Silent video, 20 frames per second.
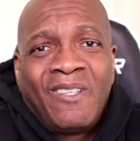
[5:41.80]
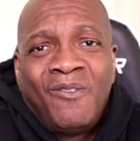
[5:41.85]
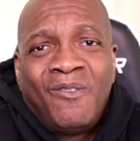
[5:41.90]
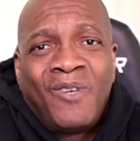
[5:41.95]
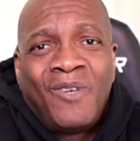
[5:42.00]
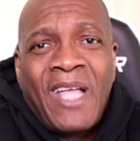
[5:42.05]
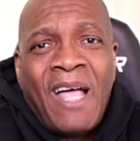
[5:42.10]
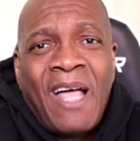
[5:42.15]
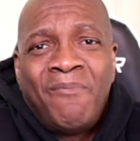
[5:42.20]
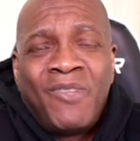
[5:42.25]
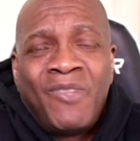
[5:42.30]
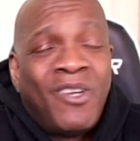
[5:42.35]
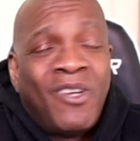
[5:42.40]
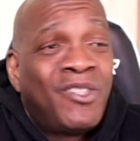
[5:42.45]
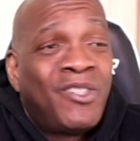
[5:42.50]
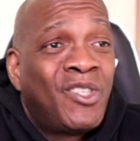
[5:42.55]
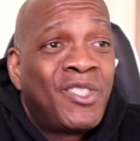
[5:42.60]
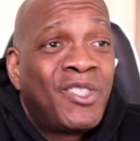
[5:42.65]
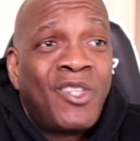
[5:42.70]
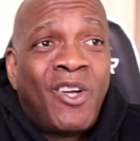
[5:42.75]
I'm
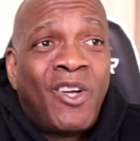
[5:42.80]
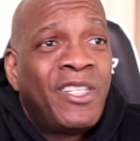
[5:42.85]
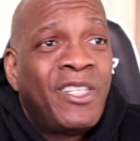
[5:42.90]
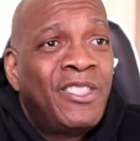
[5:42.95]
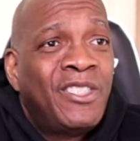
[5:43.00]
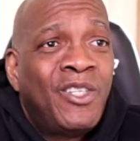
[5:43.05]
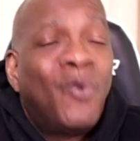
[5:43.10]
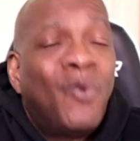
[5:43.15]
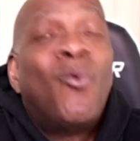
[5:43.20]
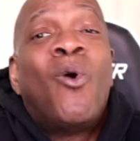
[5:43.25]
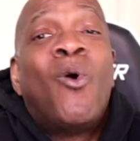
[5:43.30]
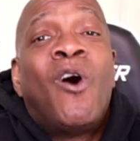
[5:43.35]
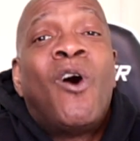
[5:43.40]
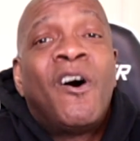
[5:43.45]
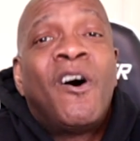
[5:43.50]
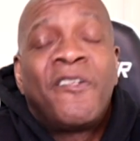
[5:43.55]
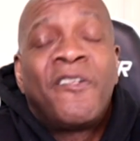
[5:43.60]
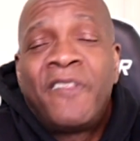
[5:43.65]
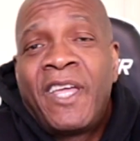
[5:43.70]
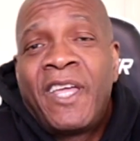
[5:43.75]
just not into the war
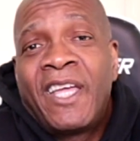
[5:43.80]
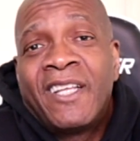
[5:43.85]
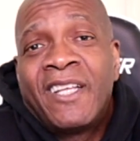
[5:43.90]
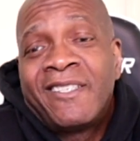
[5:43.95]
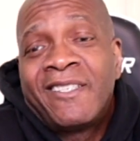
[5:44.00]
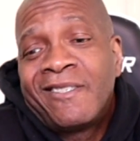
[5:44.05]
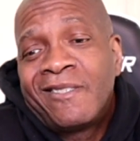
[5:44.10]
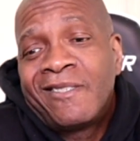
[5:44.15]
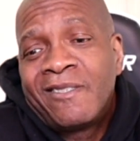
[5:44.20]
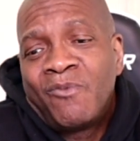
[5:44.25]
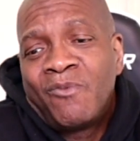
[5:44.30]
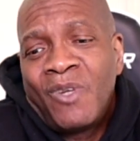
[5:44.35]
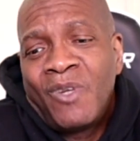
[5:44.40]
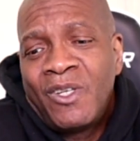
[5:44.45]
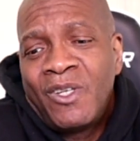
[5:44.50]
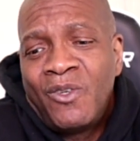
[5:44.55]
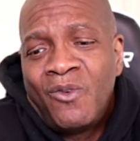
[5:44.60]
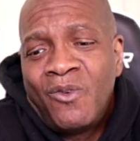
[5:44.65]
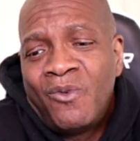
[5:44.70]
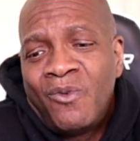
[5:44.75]
thing. I just want
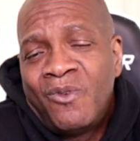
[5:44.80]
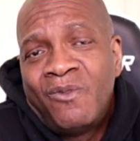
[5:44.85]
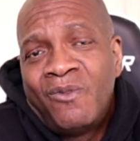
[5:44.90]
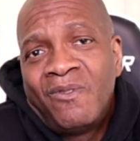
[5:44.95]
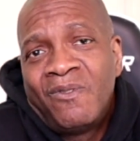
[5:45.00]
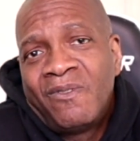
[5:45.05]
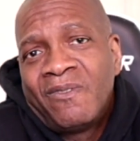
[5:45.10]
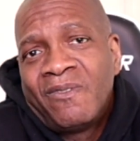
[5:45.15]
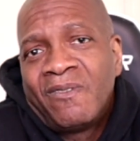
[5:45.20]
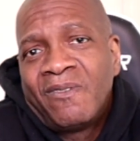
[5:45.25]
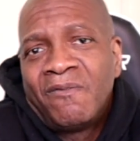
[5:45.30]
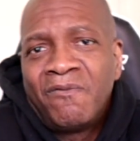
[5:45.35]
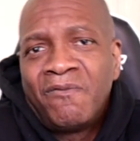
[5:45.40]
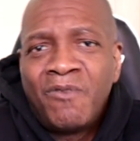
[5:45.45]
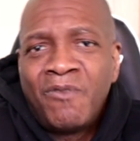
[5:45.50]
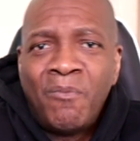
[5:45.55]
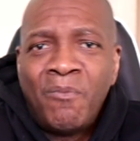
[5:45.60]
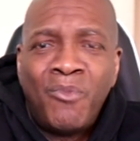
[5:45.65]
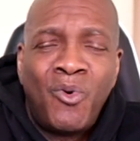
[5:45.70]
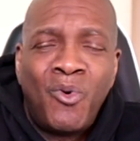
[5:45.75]
to know
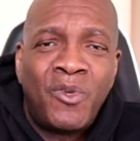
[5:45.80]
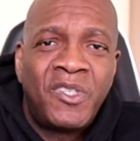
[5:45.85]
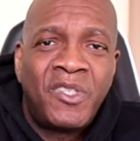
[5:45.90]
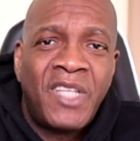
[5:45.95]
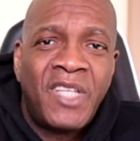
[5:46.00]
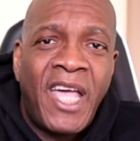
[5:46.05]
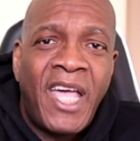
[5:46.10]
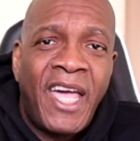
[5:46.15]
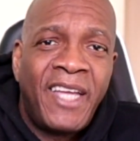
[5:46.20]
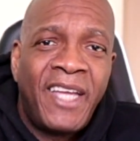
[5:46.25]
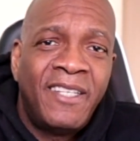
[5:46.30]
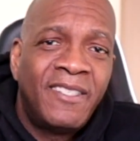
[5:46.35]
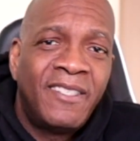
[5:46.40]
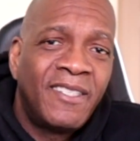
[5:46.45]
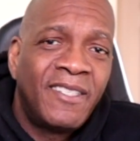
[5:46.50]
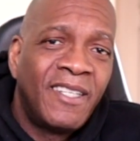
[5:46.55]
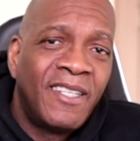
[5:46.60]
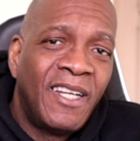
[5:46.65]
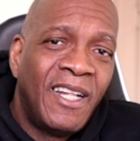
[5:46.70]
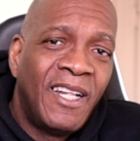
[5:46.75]
from both sides.
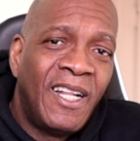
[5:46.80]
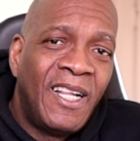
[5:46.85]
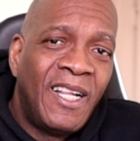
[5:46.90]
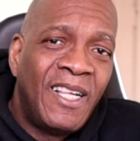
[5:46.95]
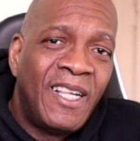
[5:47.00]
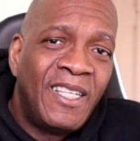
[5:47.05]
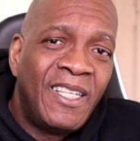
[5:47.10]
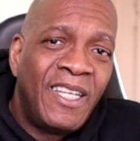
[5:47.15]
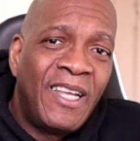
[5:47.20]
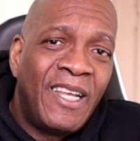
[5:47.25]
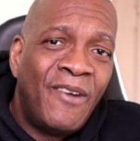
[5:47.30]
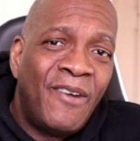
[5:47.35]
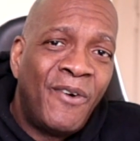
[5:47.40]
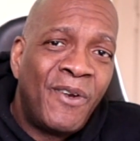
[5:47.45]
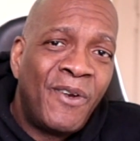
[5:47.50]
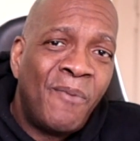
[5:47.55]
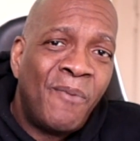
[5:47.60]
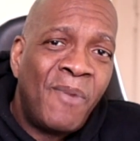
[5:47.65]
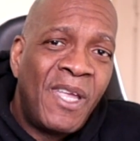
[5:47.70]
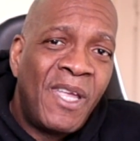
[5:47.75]
You know what
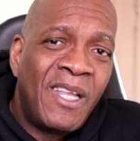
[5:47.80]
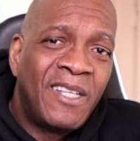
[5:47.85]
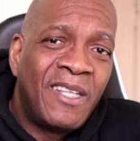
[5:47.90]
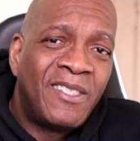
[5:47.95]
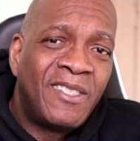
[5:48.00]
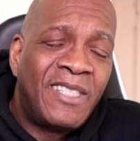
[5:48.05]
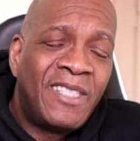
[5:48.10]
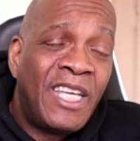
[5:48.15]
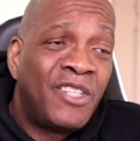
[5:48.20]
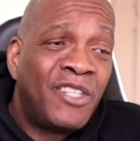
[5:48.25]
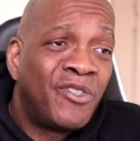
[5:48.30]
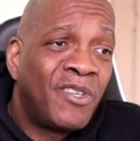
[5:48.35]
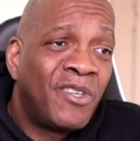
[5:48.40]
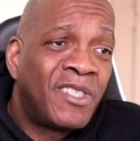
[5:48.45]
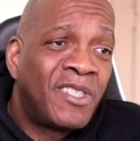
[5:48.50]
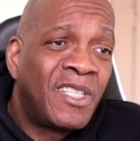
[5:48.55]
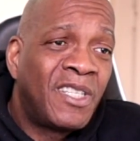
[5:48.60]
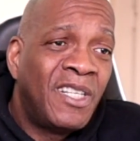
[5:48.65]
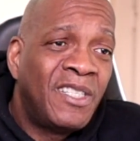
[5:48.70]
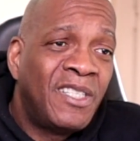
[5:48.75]
I mean? It's dangerous
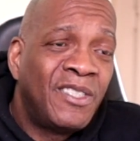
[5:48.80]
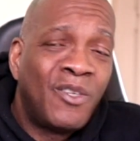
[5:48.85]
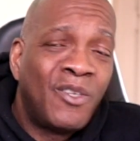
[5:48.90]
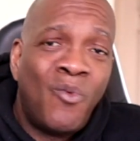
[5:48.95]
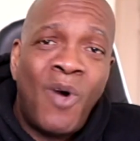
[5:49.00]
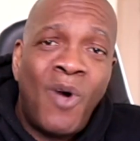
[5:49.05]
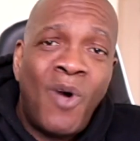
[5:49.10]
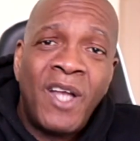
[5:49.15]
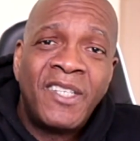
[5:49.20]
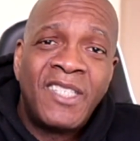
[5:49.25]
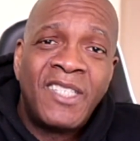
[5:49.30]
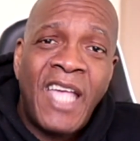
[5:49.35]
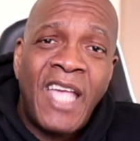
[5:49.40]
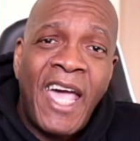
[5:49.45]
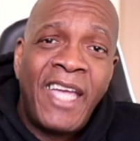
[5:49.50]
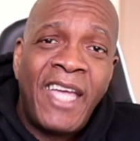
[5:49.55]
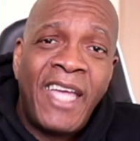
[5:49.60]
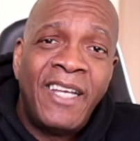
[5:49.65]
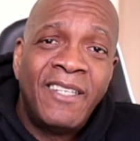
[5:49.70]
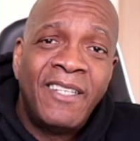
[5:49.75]
to listen to one
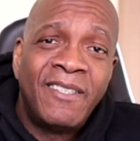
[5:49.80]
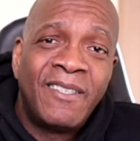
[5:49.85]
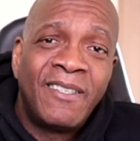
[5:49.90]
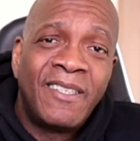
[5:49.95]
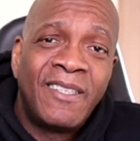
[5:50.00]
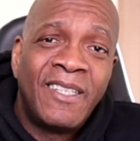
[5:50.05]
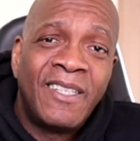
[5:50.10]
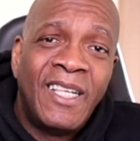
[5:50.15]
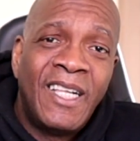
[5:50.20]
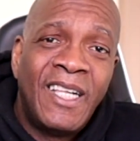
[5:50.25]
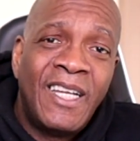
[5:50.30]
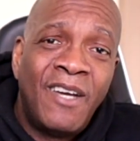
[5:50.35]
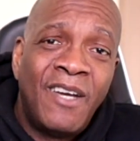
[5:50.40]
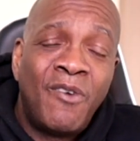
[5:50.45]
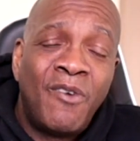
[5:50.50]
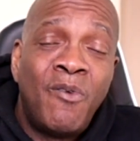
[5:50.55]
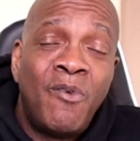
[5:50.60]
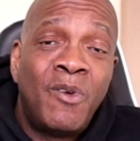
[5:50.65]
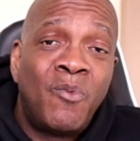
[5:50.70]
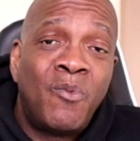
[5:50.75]
side and
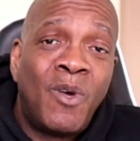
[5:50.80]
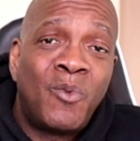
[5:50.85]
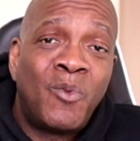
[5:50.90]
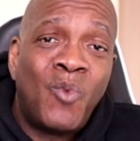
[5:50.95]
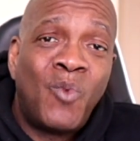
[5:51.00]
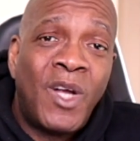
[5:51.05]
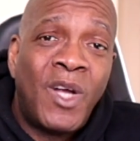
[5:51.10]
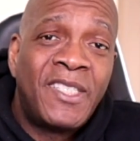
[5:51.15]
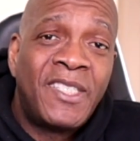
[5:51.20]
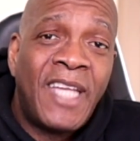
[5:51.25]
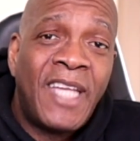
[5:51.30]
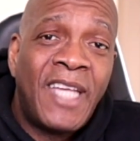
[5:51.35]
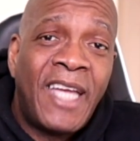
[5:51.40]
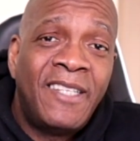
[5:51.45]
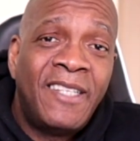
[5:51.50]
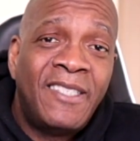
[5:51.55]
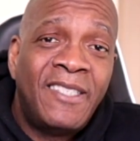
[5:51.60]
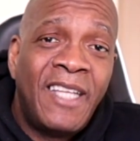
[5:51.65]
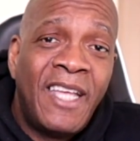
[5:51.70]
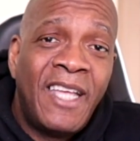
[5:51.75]
go with what one side
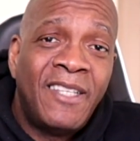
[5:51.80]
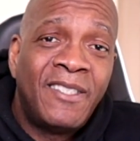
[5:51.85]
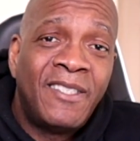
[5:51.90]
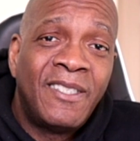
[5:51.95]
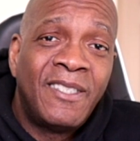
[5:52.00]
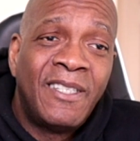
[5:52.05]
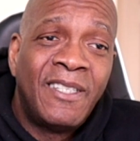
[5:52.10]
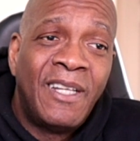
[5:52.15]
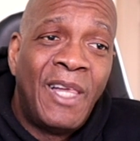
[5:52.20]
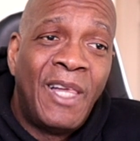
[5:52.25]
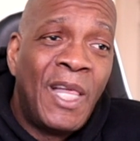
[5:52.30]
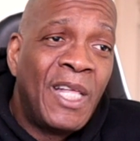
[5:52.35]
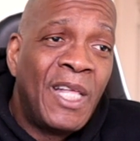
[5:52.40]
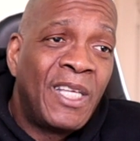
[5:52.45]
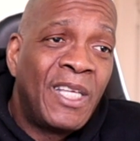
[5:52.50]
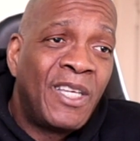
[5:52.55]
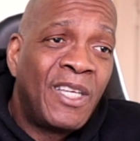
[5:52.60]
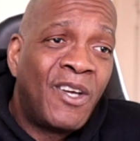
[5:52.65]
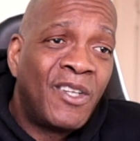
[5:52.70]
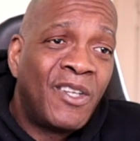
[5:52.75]
says.
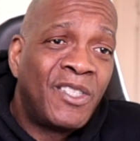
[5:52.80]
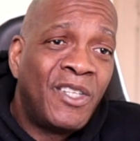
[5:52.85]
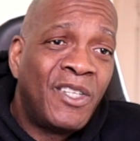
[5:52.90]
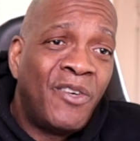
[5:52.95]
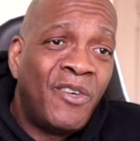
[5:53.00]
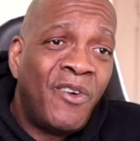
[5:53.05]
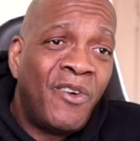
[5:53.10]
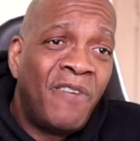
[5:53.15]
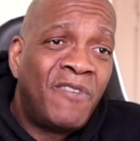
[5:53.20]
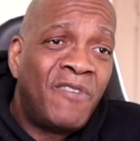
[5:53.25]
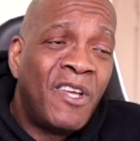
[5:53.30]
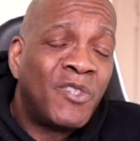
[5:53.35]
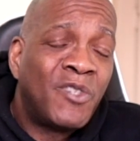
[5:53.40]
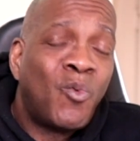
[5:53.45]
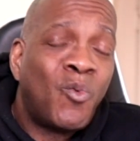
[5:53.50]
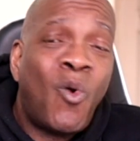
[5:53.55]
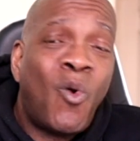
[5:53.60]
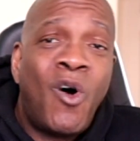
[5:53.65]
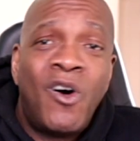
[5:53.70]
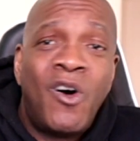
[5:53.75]
Because, you know, if there's
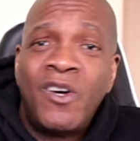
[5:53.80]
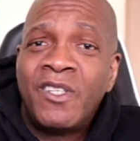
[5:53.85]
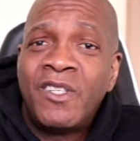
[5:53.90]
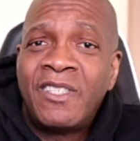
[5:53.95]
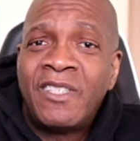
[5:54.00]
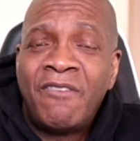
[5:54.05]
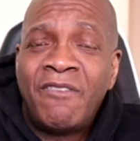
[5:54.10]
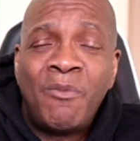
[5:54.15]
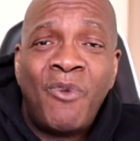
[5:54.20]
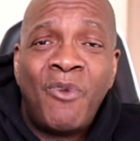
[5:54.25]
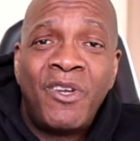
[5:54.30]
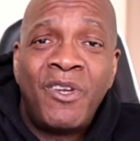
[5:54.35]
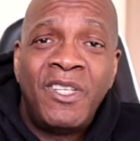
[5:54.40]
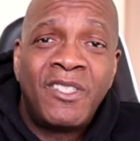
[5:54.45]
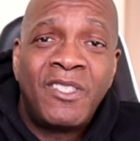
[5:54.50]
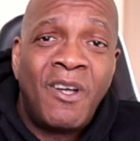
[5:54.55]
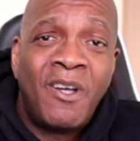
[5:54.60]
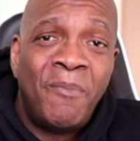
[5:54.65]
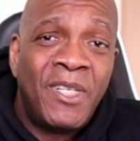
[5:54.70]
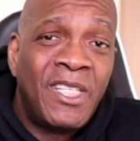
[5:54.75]
wars, everybody's
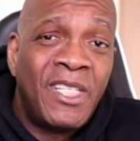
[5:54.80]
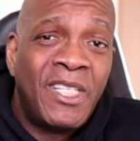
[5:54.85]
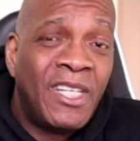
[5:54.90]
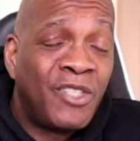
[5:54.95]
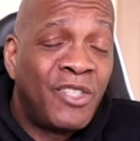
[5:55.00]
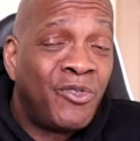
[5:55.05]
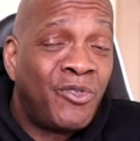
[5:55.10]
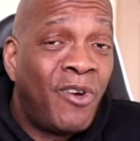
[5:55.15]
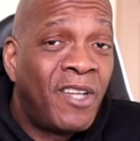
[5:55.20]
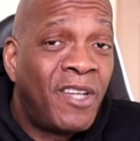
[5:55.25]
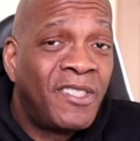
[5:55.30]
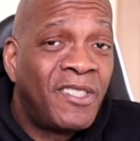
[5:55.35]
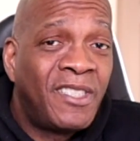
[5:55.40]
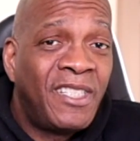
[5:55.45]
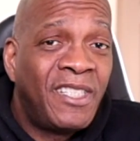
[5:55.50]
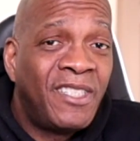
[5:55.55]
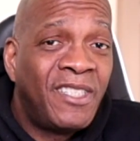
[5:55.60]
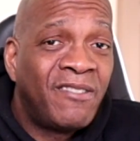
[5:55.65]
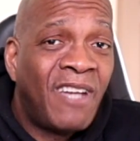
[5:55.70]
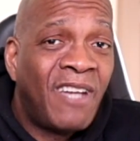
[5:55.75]
committing
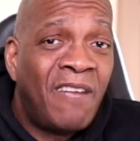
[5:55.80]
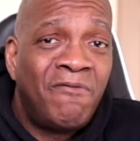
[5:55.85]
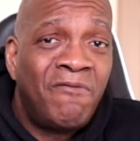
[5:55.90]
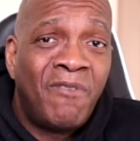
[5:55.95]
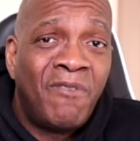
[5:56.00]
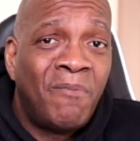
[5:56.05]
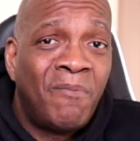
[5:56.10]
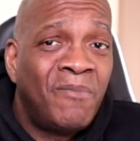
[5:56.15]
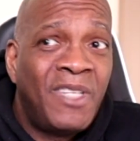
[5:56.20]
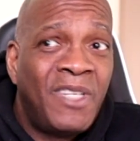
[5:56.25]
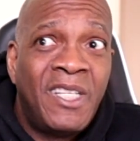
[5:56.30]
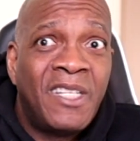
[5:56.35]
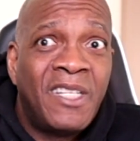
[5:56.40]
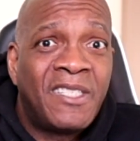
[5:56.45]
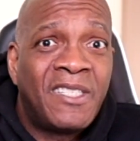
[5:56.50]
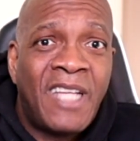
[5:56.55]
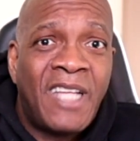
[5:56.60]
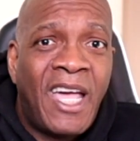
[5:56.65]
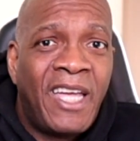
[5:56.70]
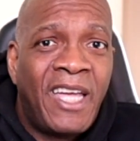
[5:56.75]
atrocities, right? From either
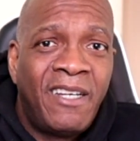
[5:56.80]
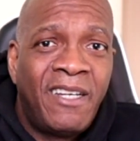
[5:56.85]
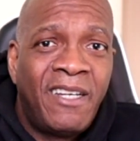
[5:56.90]
side.